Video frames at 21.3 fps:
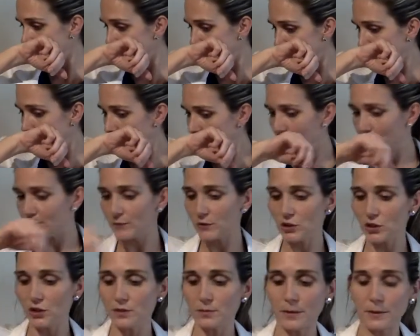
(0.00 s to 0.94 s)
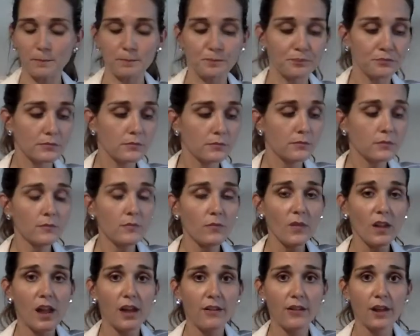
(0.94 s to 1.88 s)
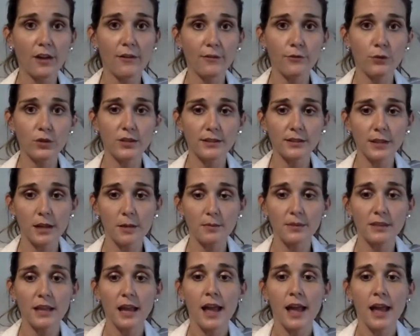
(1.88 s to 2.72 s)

Excuse me. I've got forceps,